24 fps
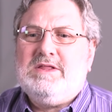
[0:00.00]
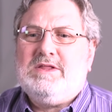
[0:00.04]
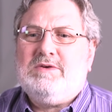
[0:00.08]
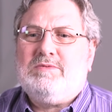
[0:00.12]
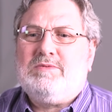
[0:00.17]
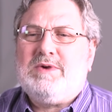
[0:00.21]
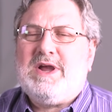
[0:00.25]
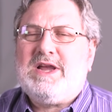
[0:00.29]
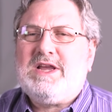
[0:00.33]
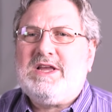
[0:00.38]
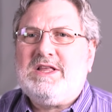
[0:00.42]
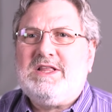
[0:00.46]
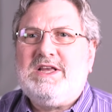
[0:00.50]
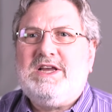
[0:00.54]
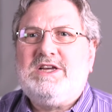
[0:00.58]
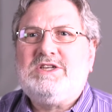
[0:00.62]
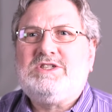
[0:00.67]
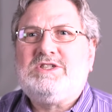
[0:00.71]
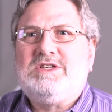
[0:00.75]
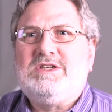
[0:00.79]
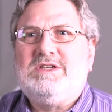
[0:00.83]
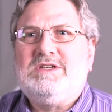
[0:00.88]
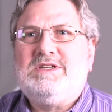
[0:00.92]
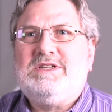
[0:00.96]
the
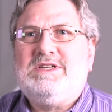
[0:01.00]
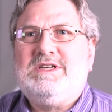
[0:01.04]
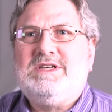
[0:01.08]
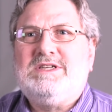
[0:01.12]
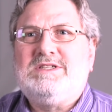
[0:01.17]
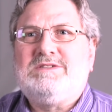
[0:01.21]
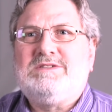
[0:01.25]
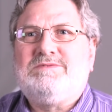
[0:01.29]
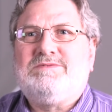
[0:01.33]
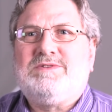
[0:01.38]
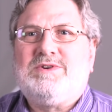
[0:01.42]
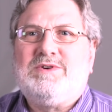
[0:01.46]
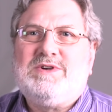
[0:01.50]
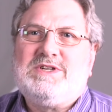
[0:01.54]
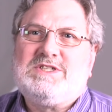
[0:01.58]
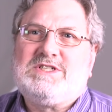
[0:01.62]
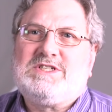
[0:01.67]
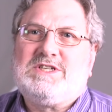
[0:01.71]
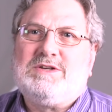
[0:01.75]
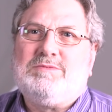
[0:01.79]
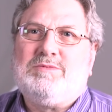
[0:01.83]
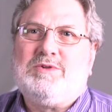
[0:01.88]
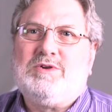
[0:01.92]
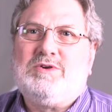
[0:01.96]
regulation is very
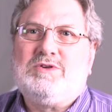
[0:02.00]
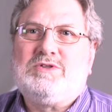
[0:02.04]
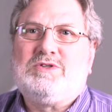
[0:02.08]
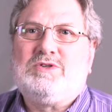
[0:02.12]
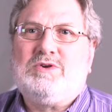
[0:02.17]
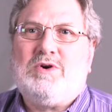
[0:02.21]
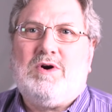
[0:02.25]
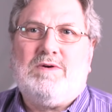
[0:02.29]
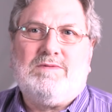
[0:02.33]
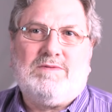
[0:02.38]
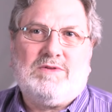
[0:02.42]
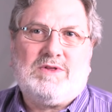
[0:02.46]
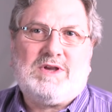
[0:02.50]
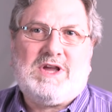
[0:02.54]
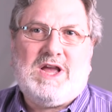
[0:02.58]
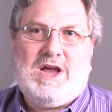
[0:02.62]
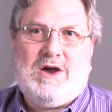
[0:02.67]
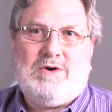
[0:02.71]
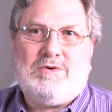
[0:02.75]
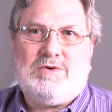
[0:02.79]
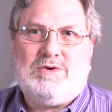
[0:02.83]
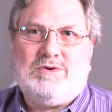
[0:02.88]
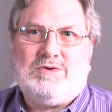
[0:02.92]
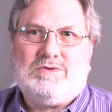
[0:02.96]
similar to over the
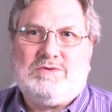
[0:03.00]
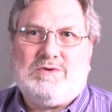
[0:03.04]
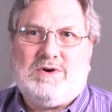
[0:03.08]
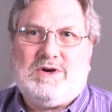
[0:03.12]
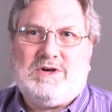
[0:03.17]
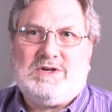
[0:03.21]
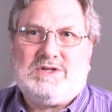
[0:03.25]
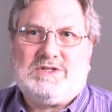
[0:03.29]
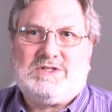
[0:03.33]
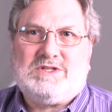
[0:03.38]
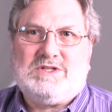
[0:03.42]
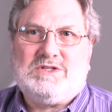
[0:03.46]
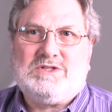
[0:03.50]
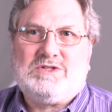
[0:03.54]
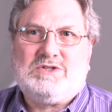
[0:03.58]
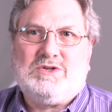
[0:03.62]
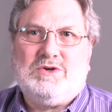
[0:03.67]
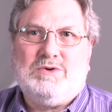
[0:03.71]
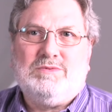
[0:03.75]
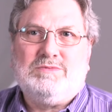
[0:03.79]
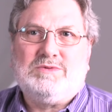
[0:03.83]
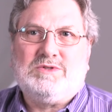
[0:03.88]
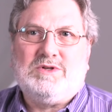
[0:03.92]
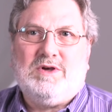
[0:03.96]
counter drugs in
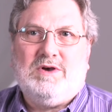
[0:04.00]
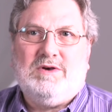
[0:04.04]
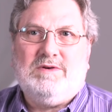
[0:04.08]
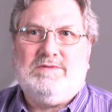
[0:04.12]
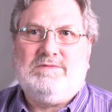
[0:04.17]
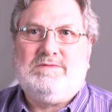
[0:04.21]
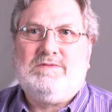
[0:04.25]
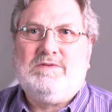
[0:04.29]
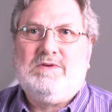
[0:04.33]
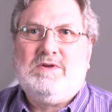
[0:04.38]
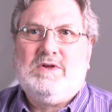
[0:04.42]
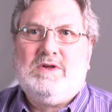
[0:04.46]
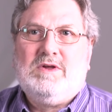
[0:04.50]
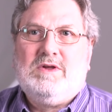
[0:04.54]
terms of